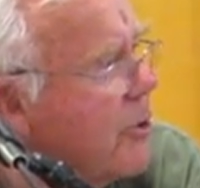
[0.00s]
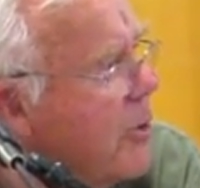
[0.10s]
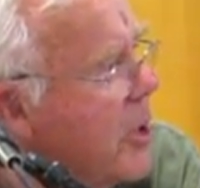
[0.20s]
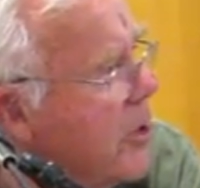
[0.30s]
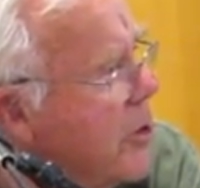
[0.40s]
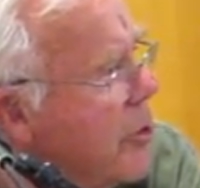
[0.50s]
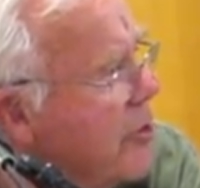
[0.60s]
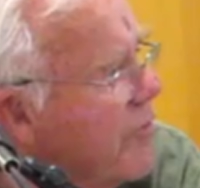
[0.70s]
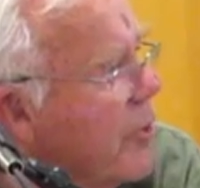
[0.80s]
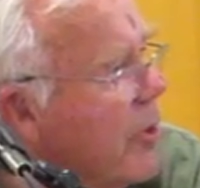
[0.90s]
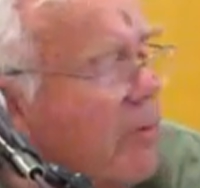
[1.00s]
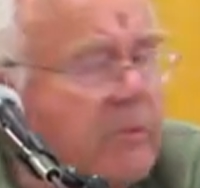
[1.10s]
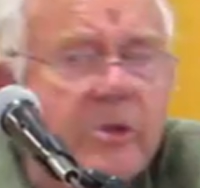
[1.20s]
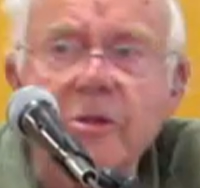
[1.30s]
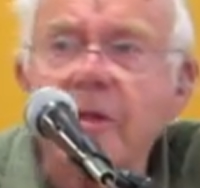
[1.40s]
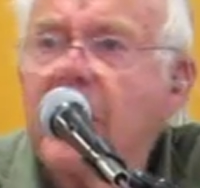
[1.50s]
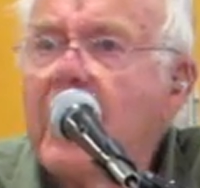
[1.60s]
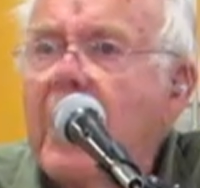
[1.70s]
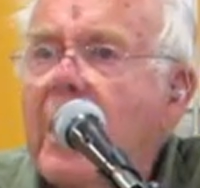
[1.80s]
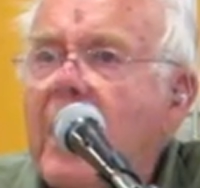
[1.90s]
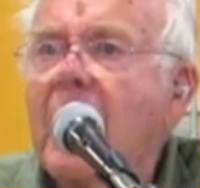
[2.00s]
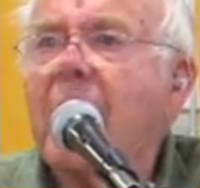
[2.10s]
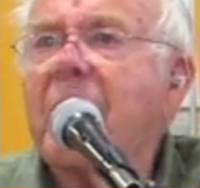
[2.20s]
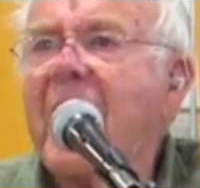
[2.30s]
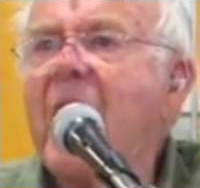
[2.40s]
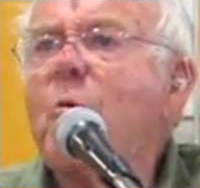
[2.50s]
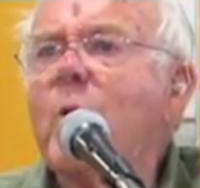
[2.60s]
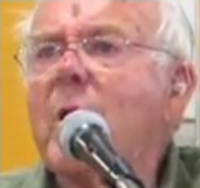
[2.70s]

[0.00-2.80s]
the green uniforms. They